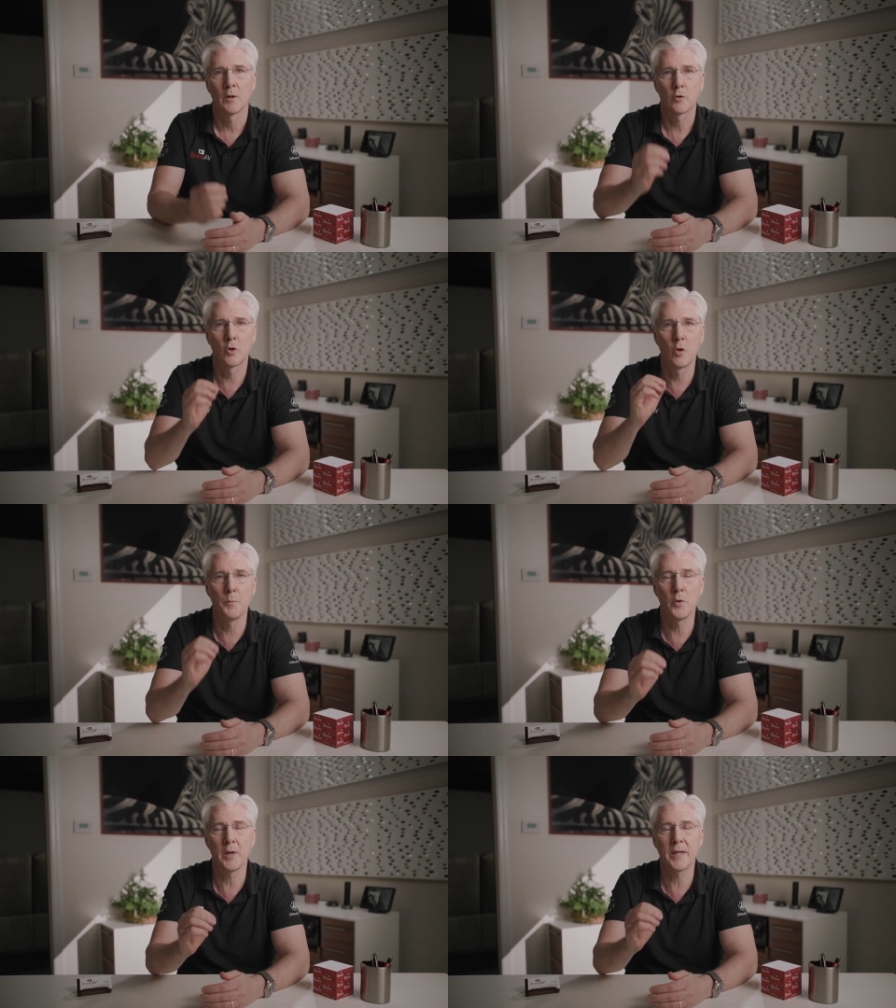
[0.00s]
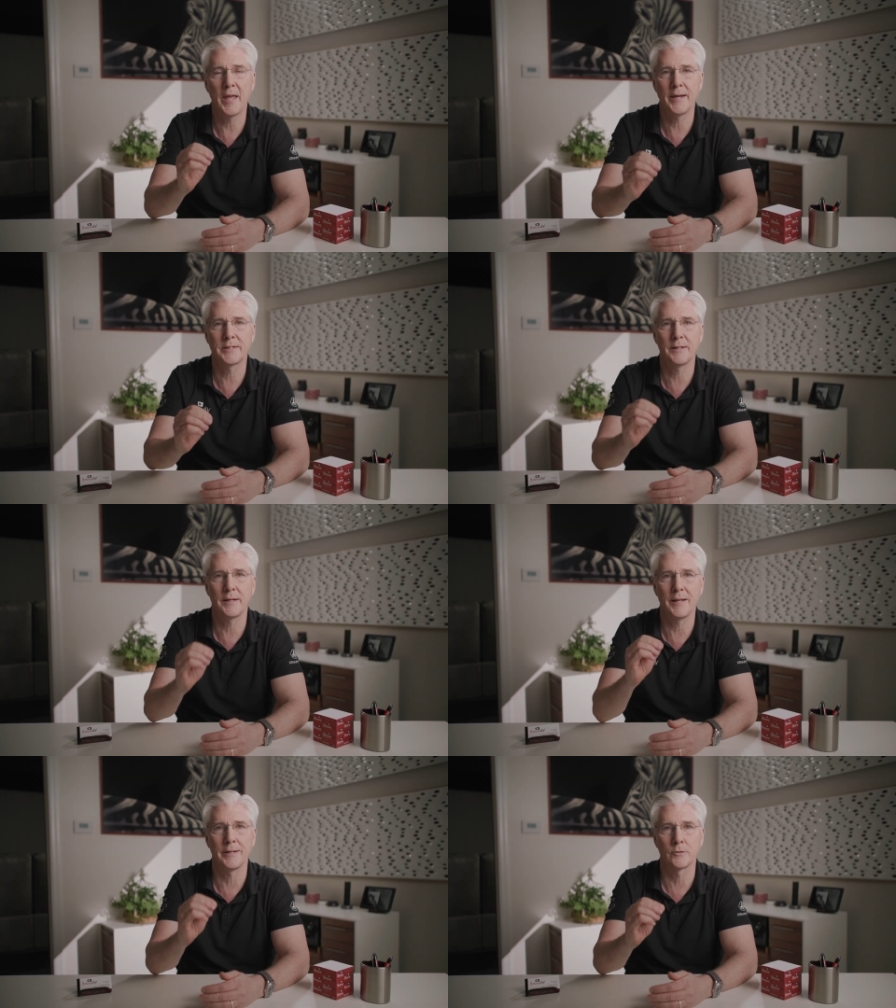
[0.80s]

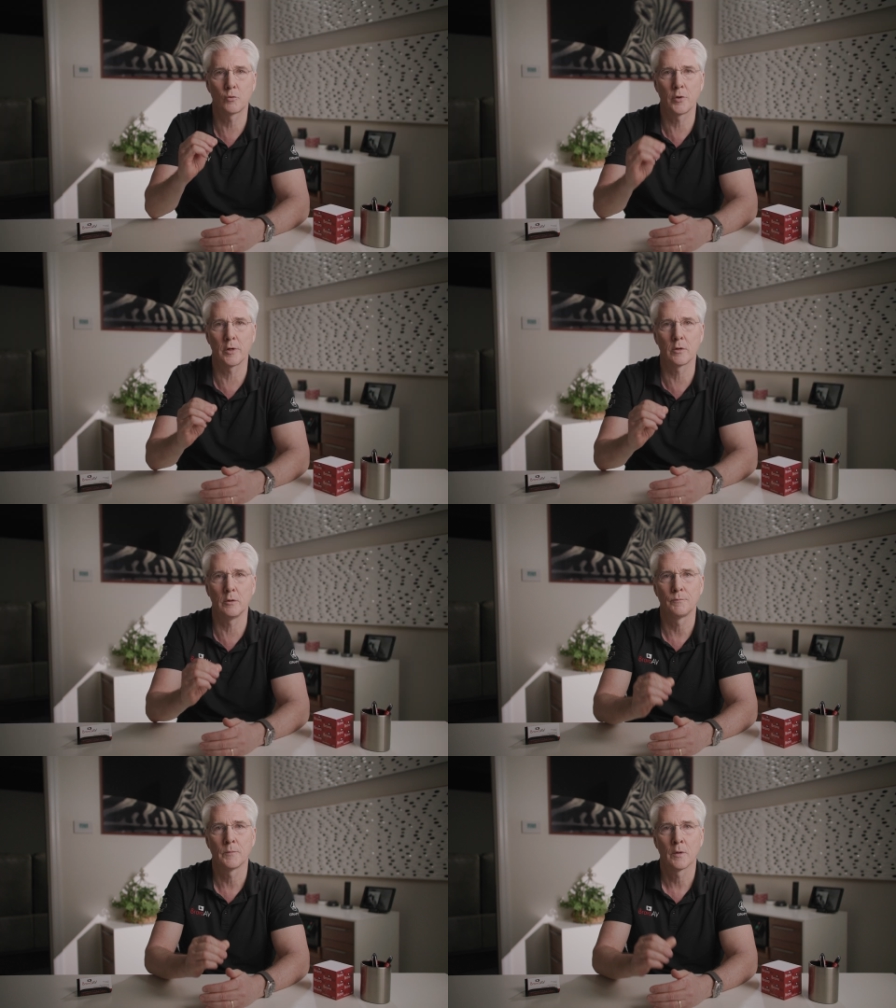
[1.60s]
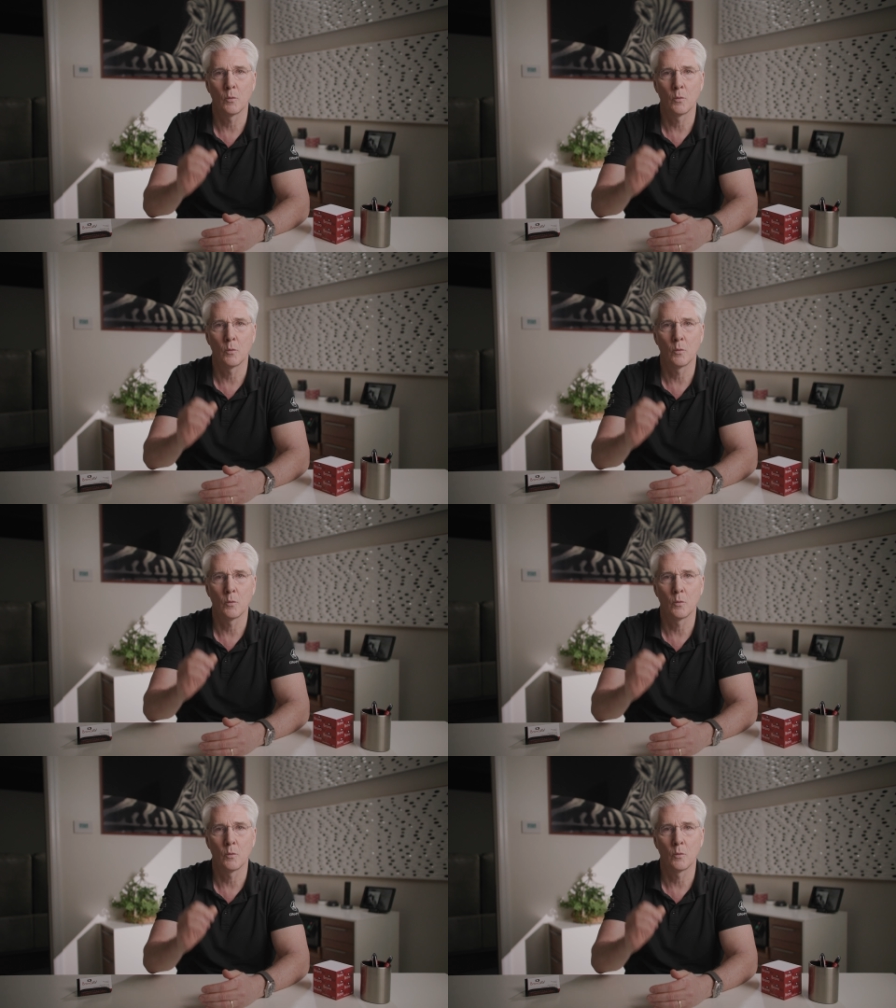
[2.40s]
Communication is critical.